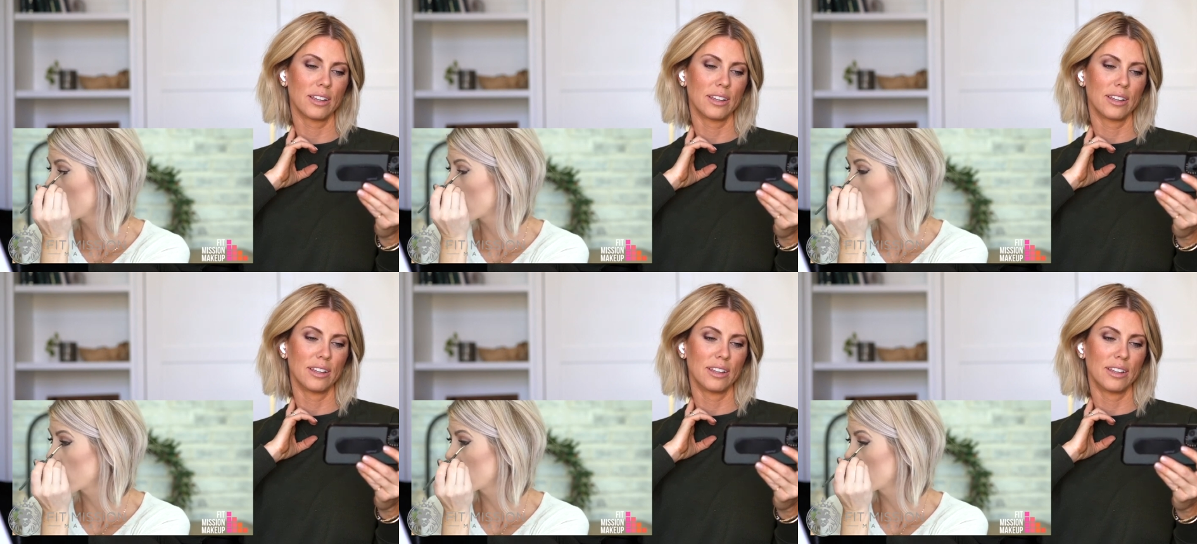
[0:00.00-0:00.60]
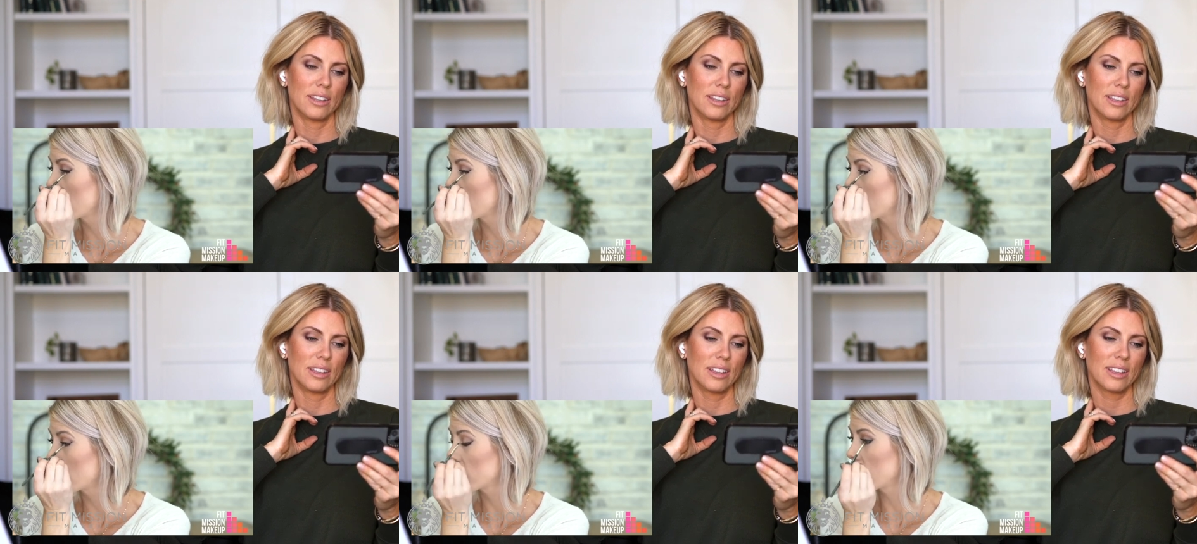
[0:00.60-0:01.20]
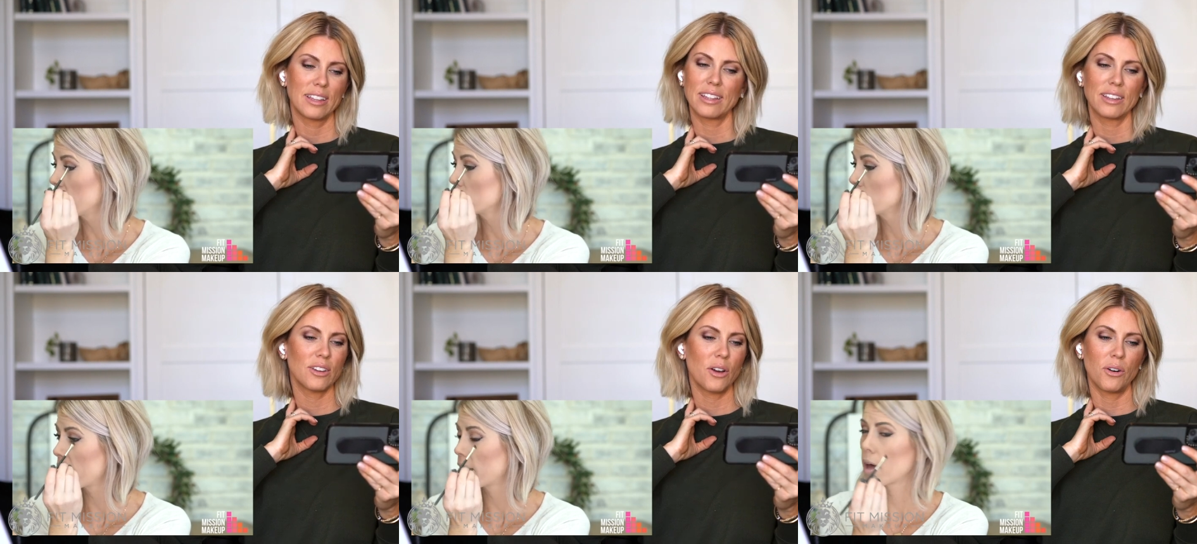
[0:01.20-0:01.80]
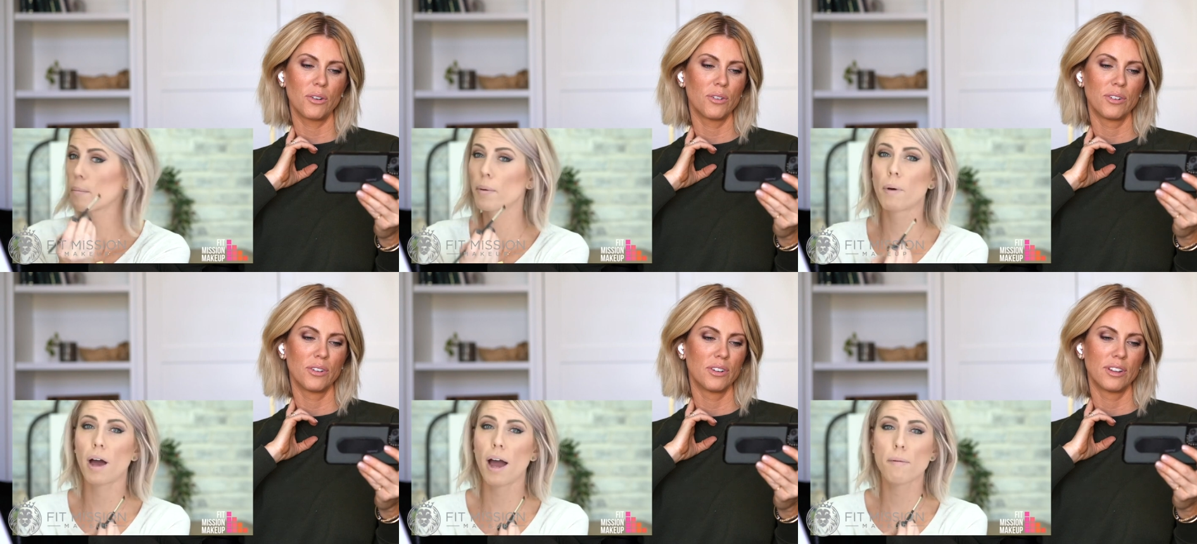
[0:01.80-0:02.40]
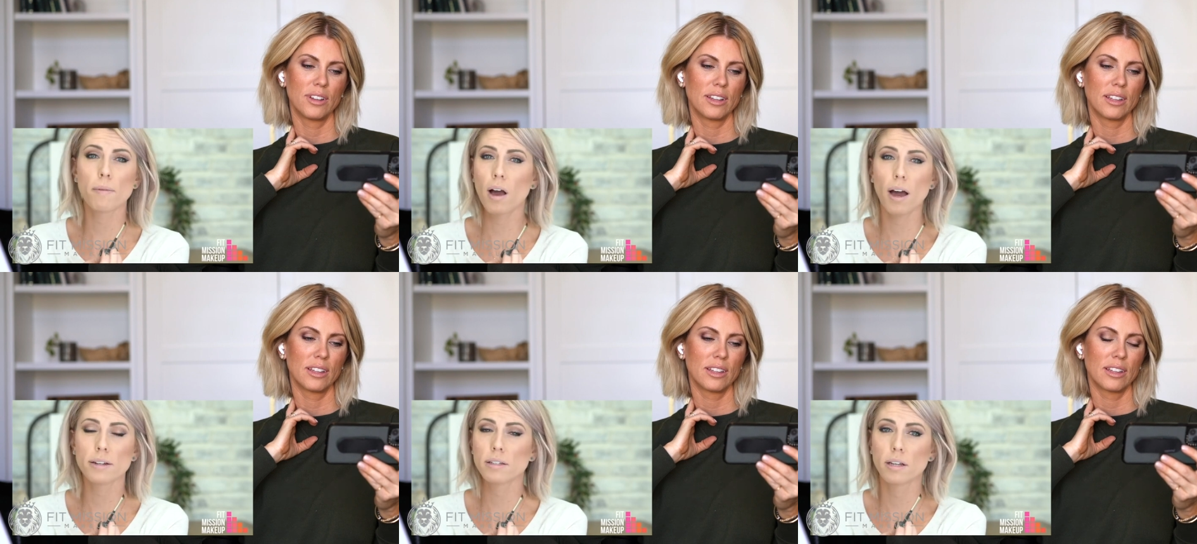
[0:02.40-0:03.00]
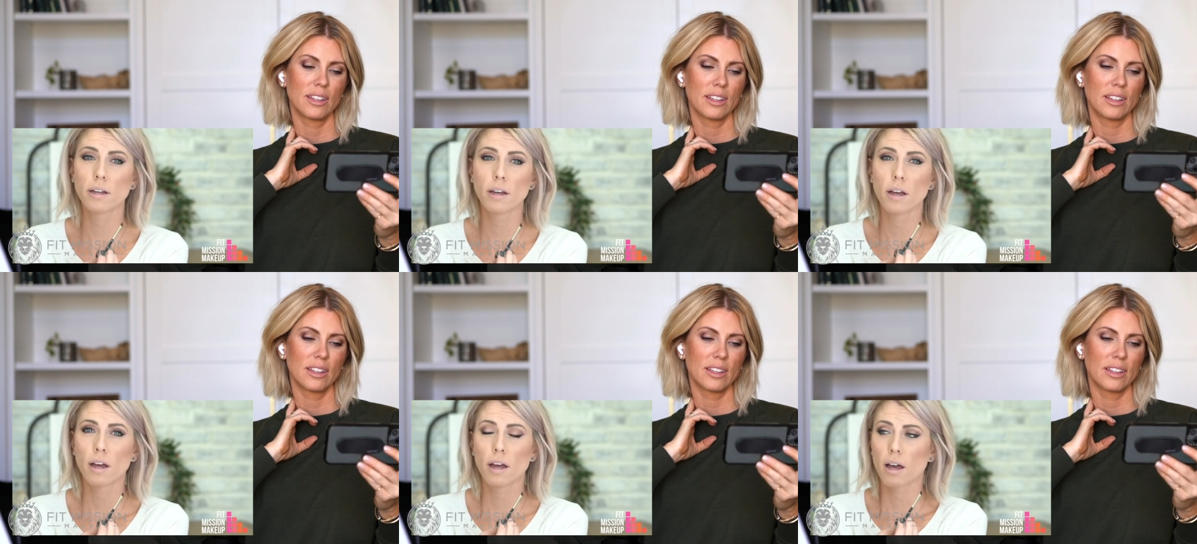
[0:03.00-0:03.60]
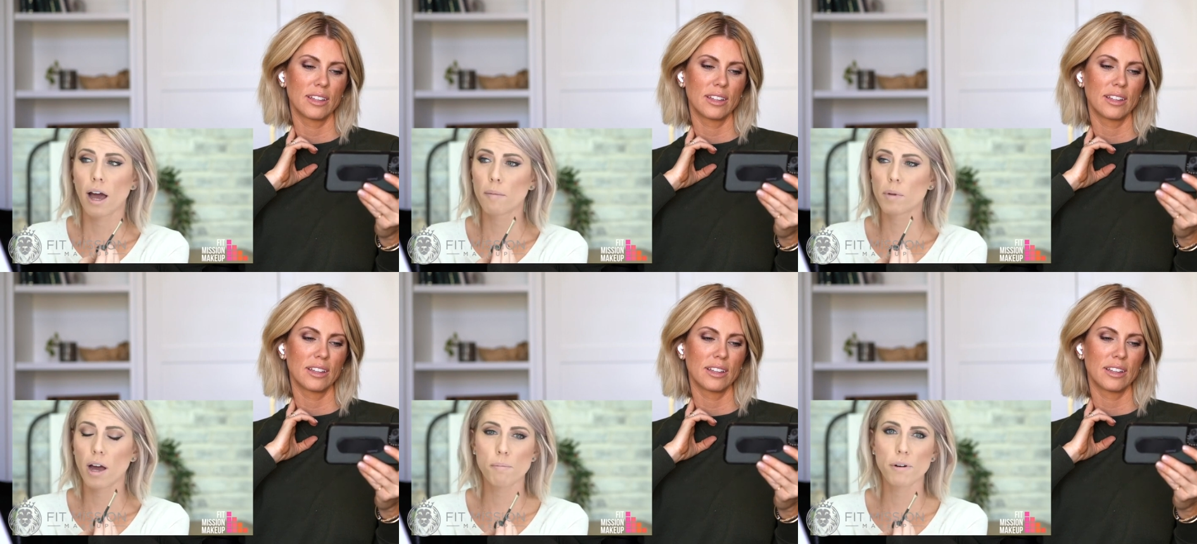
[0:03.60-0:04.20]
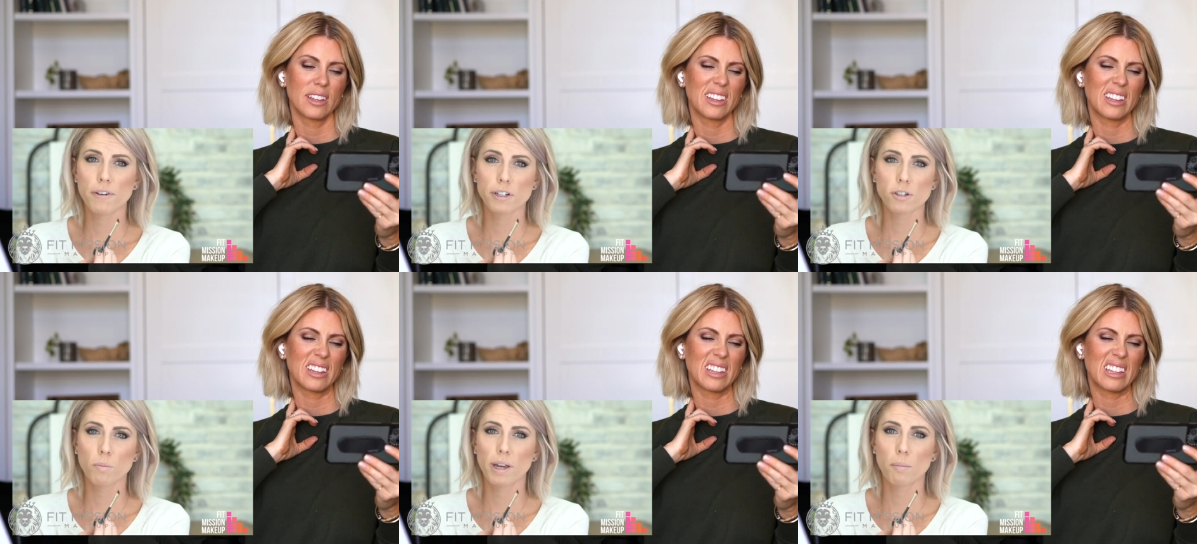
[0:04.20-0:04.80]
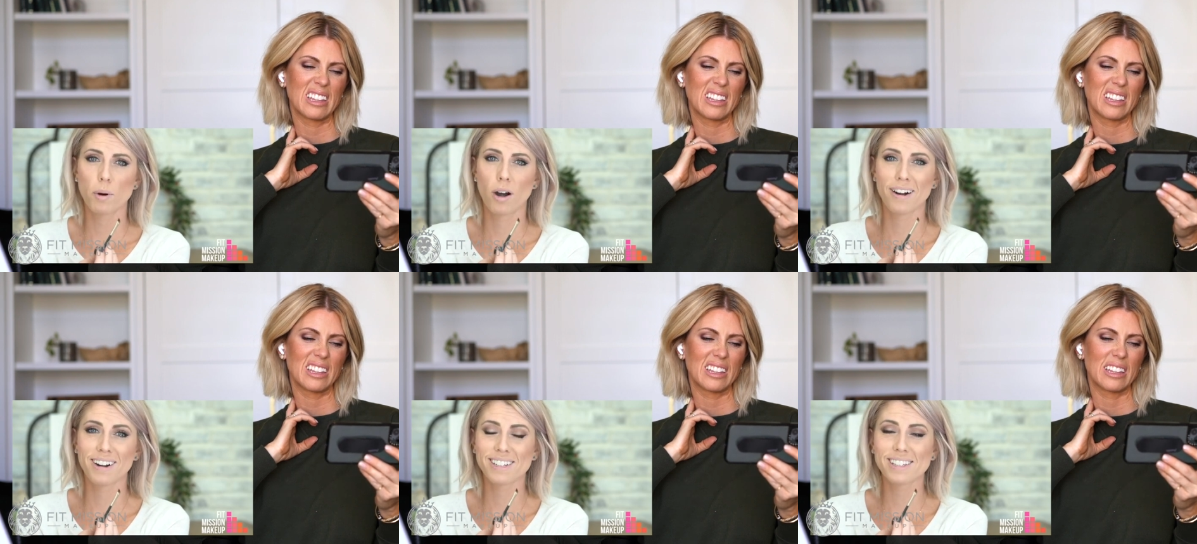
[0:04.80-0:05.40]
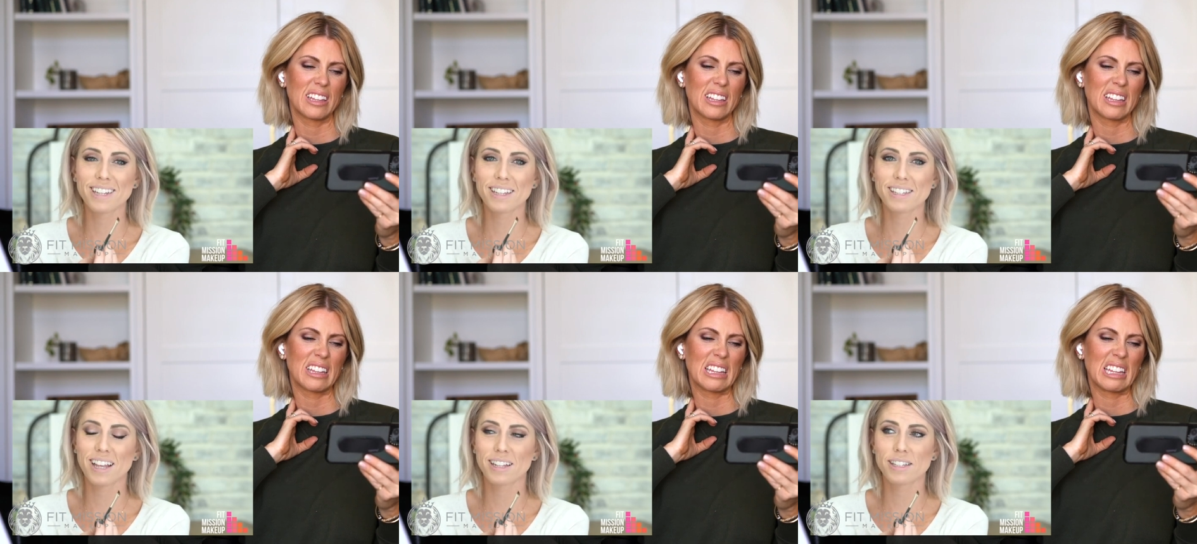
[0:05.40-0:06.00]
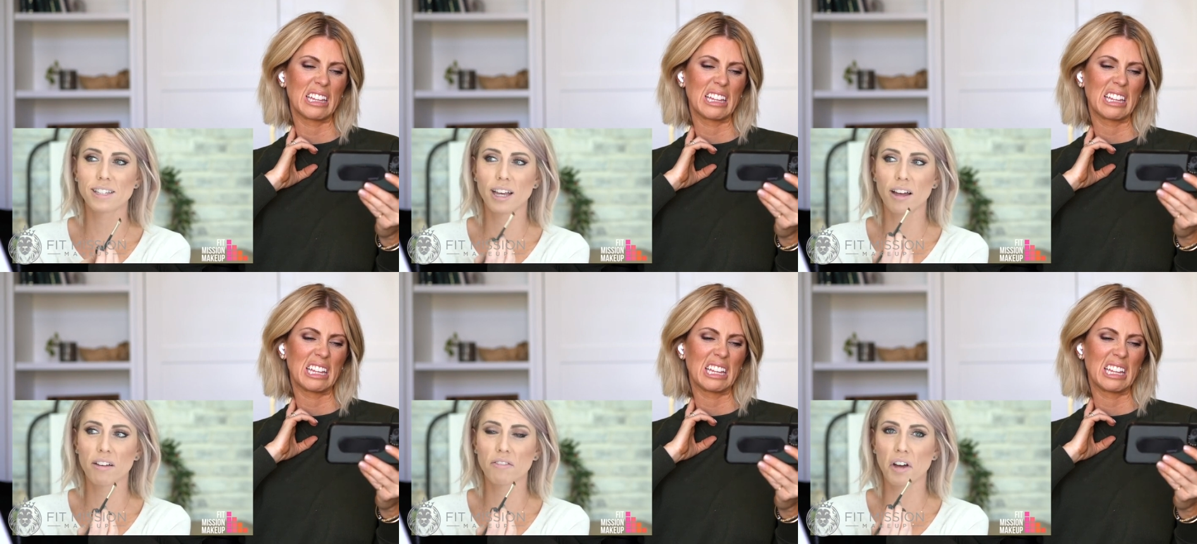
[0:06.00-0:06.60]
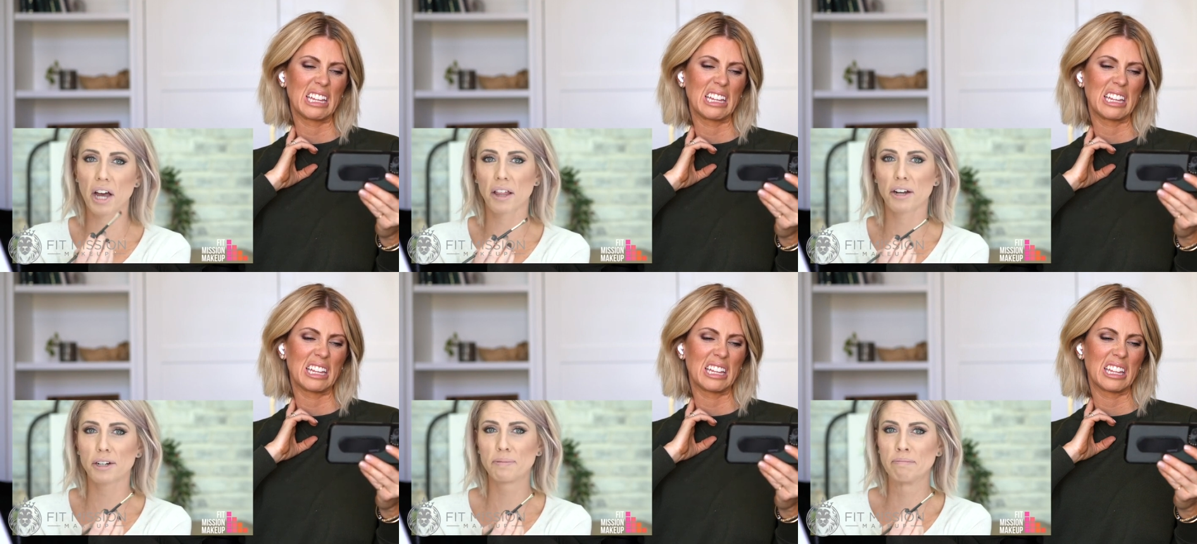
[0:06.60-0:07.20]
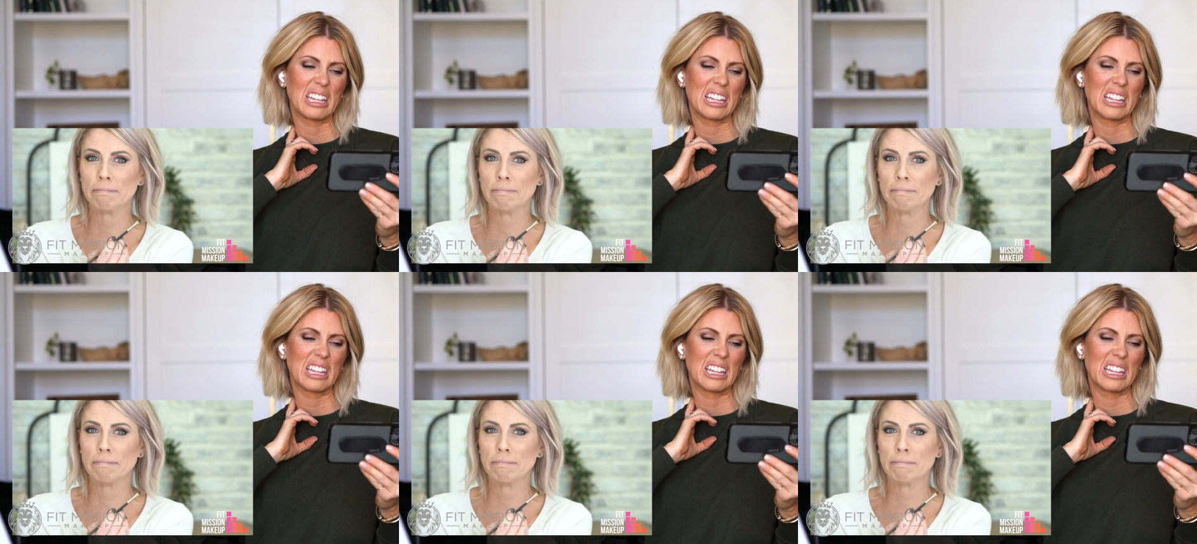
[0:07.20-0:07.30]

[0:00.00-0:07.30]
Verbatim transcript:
Speaker 1: Who loves makeup, but I'm not a professional makeup artist in the sense of eyeliner.